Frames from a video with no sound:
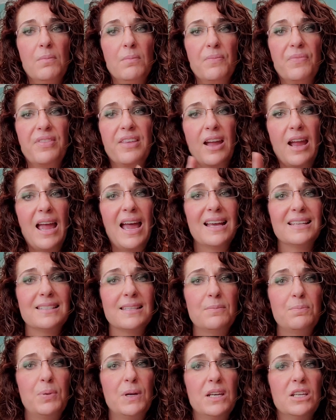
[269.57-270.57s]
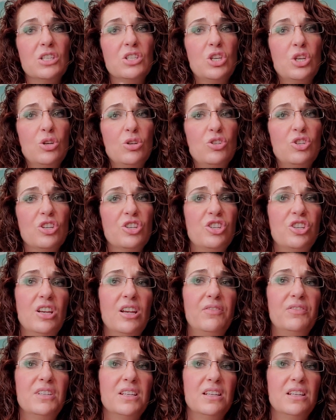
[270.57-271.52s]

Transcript: there hasn't been as huge a shift,